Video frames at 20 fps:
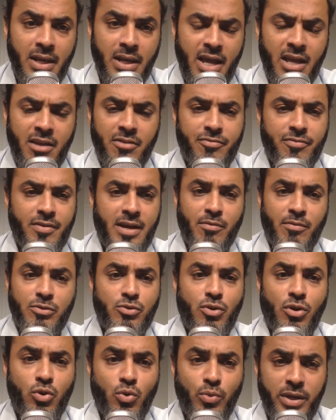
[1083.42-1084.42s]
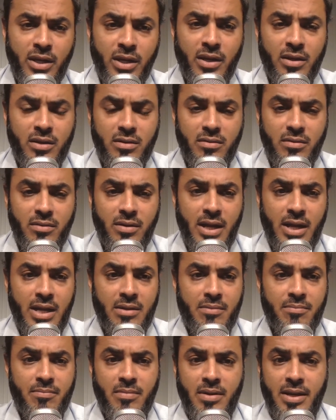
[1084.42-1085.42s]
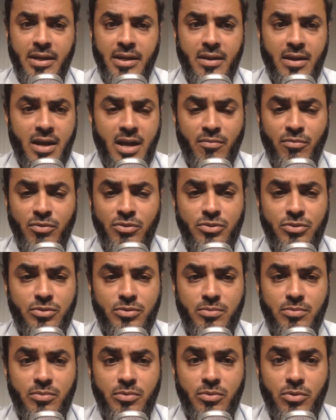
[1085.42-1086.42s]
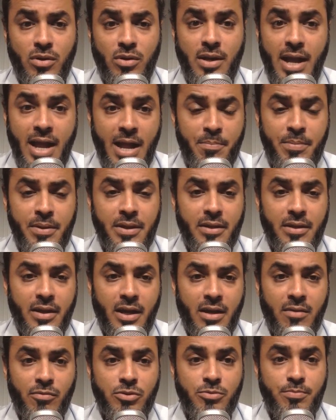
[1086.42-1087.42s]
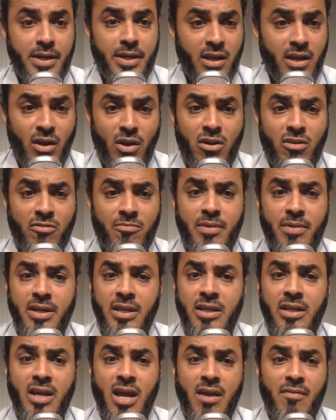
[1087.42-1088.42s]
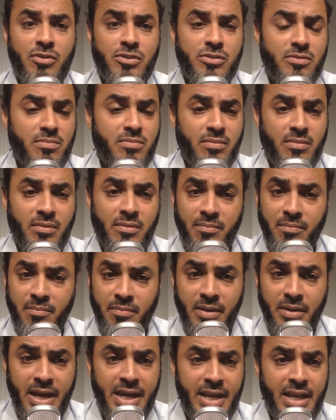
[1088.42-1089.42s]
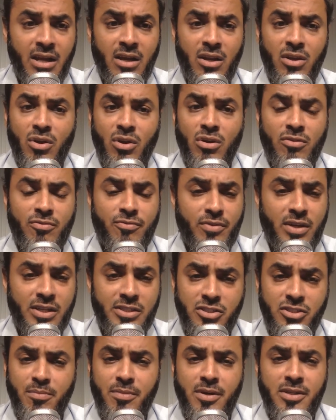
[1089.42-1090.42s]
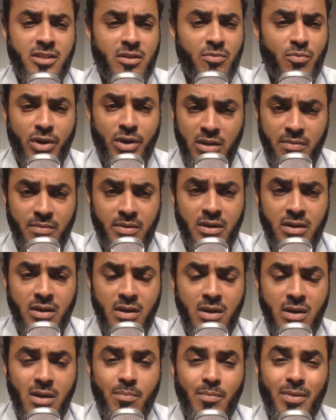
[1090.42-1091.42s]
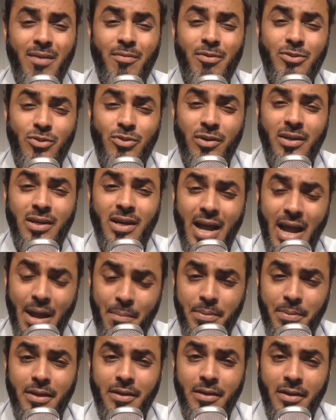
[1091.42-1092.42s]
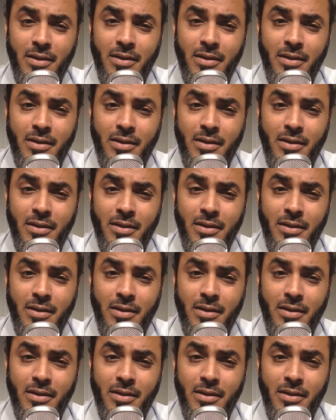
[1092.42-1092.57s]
life, I was not doing it. And I was not happy. I was making a lot of money. I was gaining a lot of customers and whatever, but I was not happy.